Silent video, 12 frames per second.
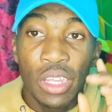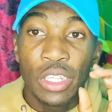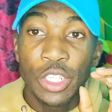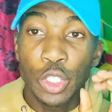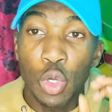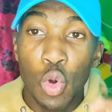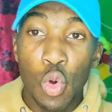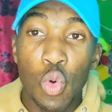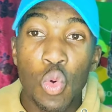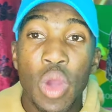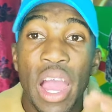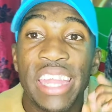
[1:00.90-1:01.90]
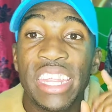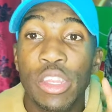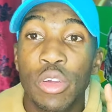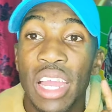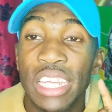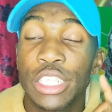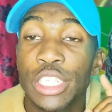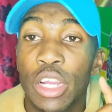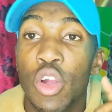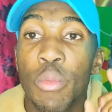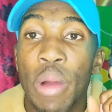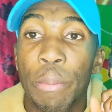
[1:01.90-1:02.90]
So, I need you guys to
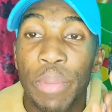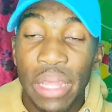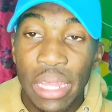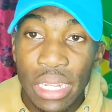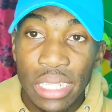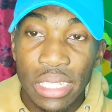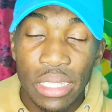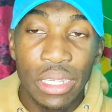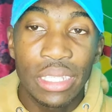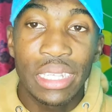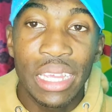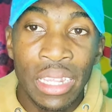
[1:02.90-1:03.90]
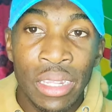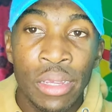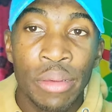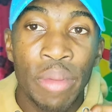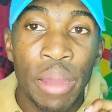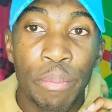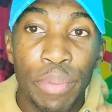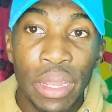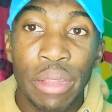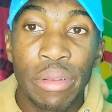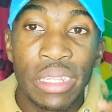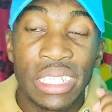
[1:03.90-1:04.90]
check out my playlist. It's in my
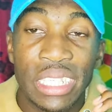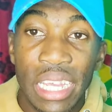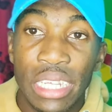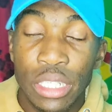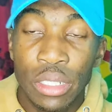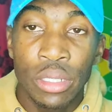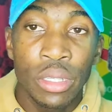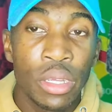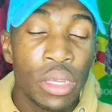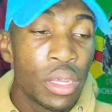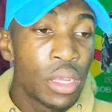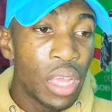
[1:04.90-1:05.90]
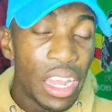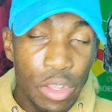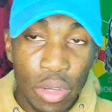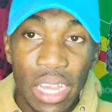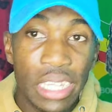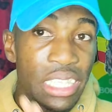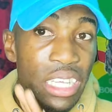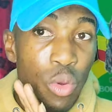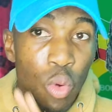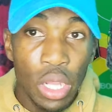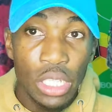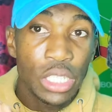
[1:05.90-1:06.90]
playlist section, and you guys can
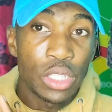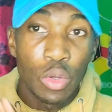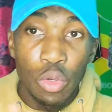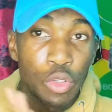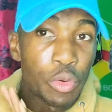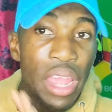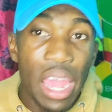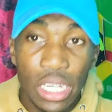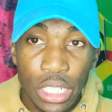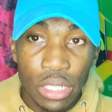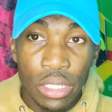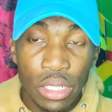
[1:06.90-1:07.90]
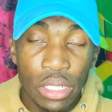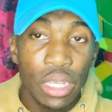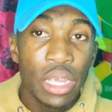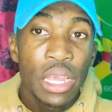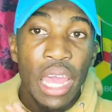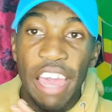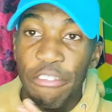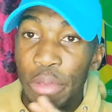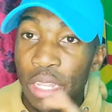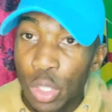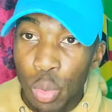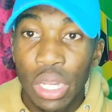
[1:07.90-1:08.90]
watch those reactions. I've
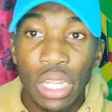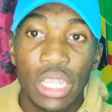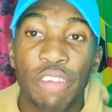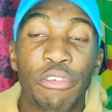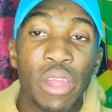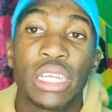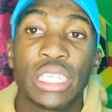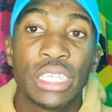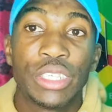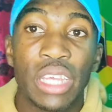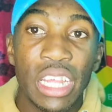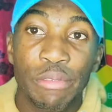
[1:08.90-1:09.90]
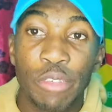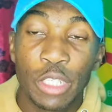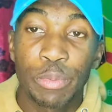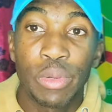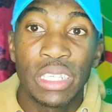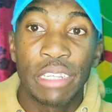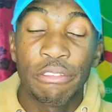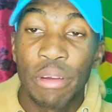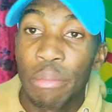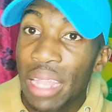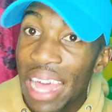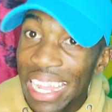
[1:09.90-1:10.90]
been doing a lot of reactions to Elvis Presley
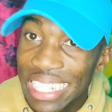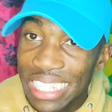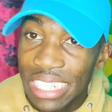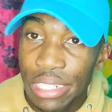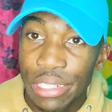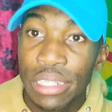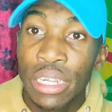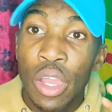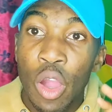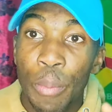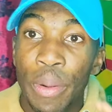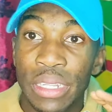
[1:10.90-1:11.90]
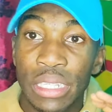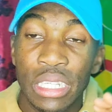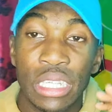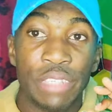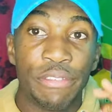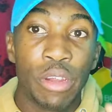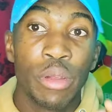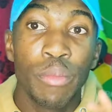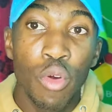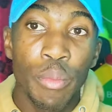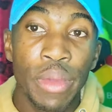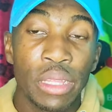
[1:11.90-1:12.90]
from last year up until this very
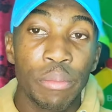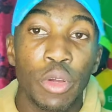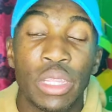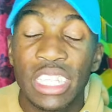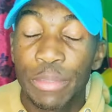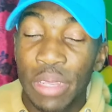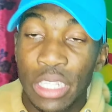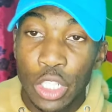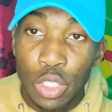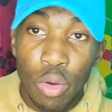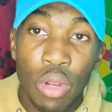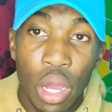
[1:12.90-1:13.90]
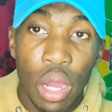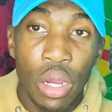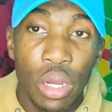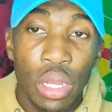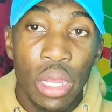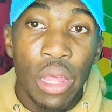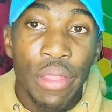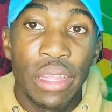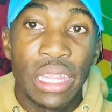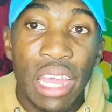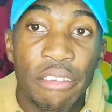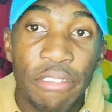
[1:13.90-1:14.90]
moment, but it's been so long
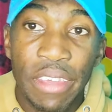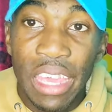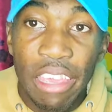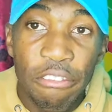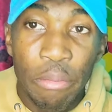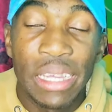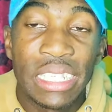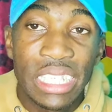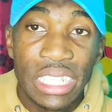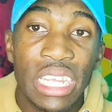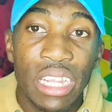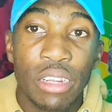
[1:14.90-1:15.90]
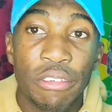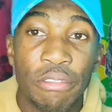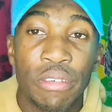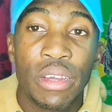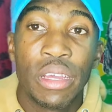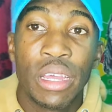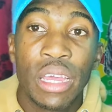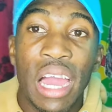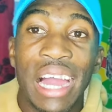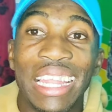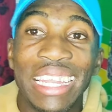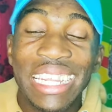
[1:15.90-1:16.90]
that I've gave myself
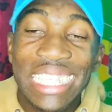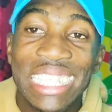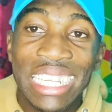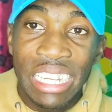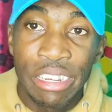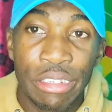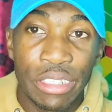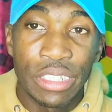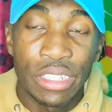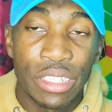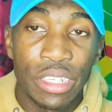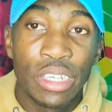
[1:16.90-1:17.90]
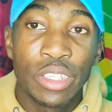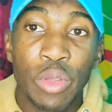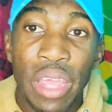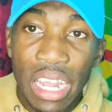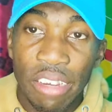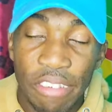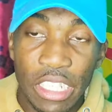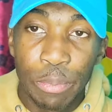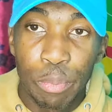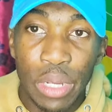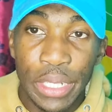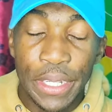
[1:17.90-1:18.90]
a listeners to Elvis
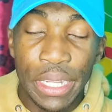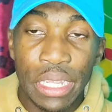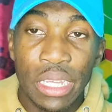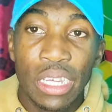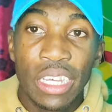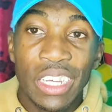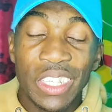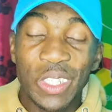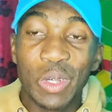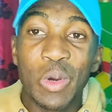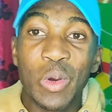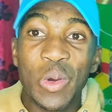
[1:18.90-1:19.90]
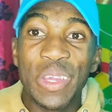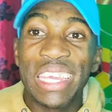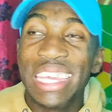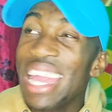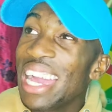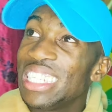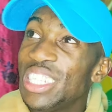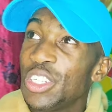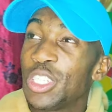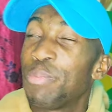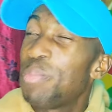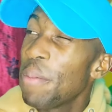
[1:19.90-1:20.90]
Presley. So he has
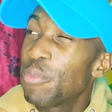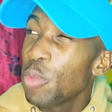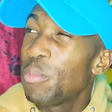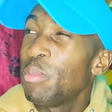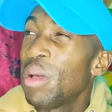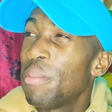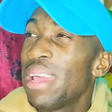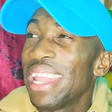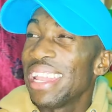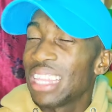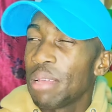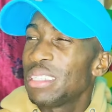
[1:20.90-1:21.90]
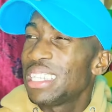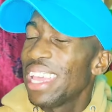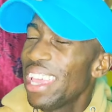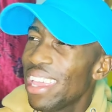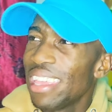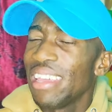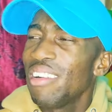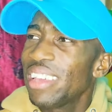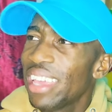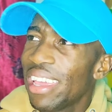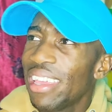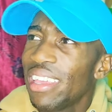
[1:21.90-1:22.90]
just popped up in my mind like that and said, hey,
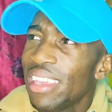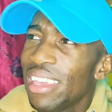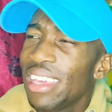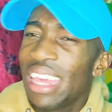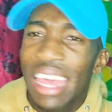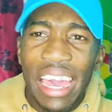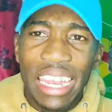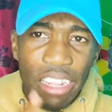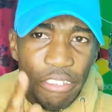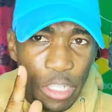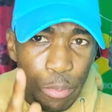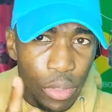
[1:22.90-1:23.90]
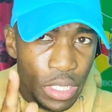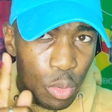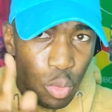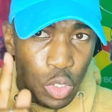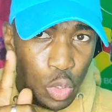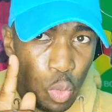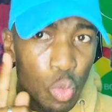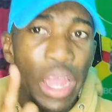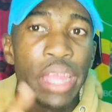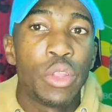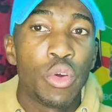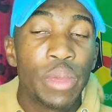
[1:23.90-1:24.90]
okay, and Elvis Presley would do
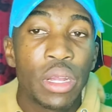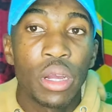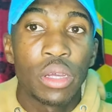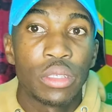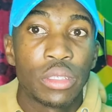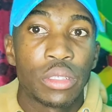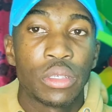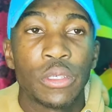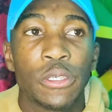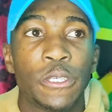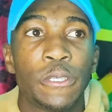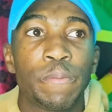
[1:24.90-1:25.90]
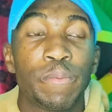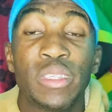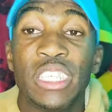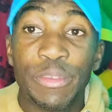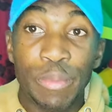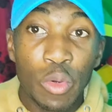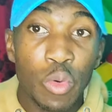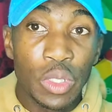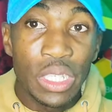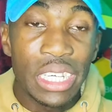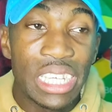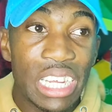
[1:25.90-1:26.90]
right now because his
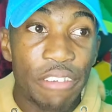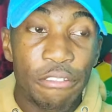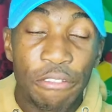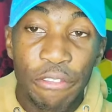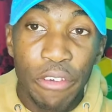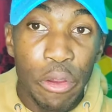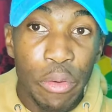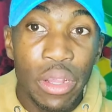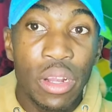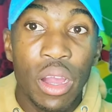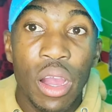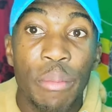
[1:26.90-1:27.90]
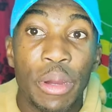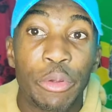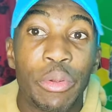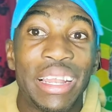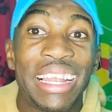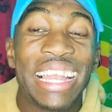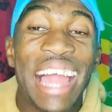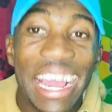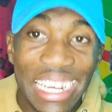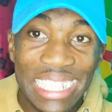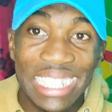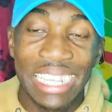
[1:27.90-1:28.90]
music is a very calm and
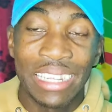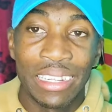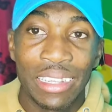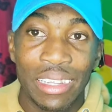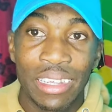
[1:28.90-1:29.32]
relaxing